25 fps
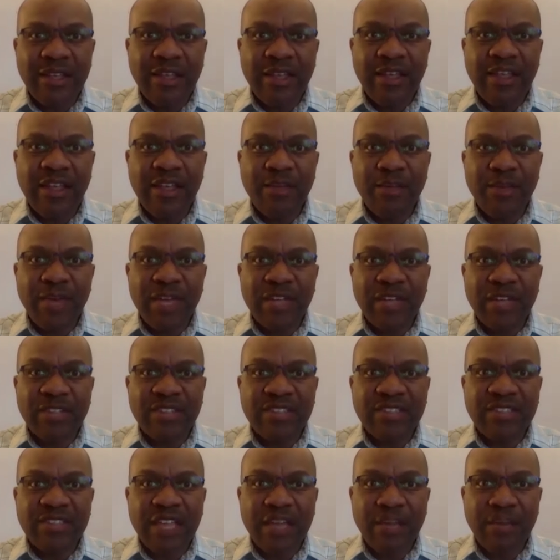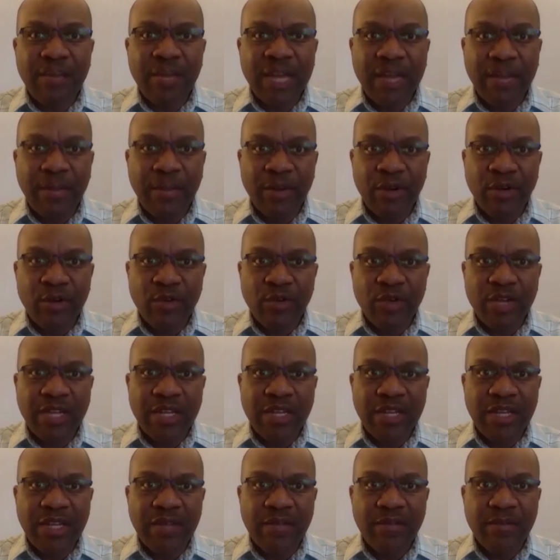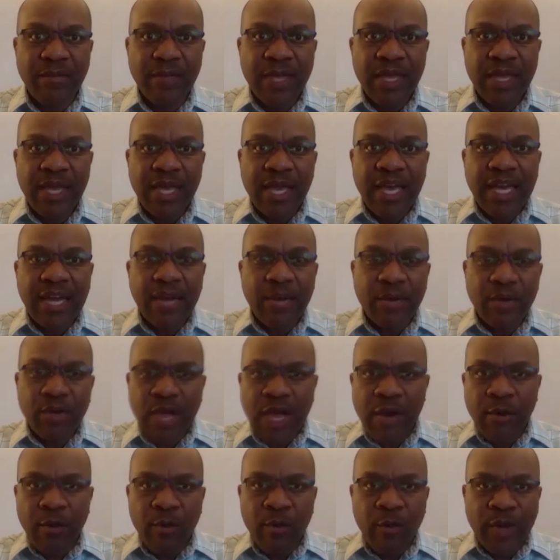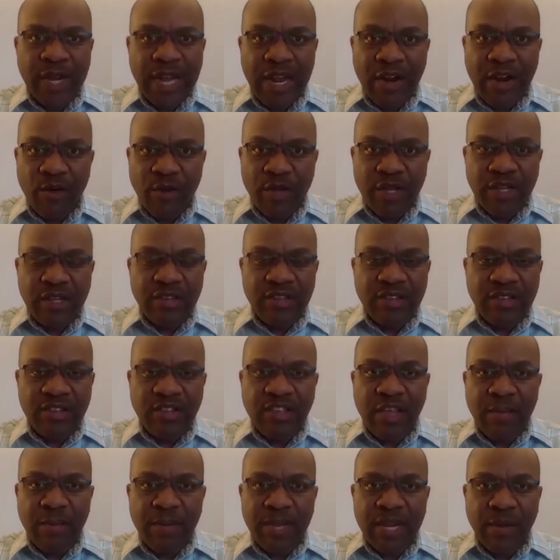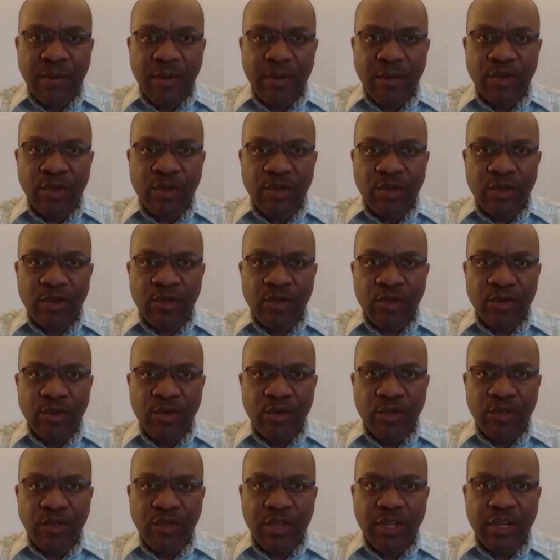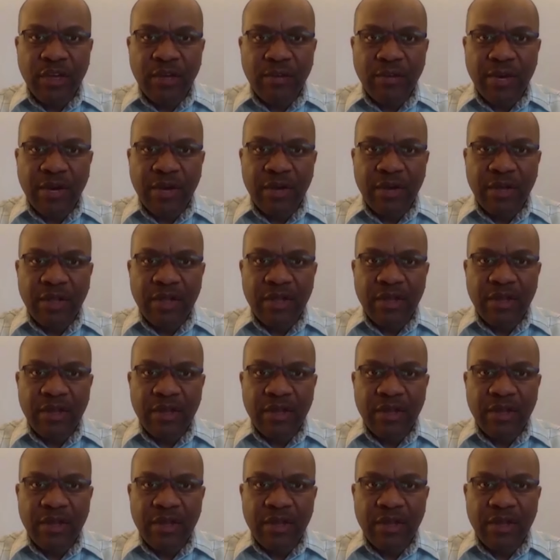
He made a statement. I'm going to oh, yeah. read it. And I I, when I read this statement, I want you to think about it.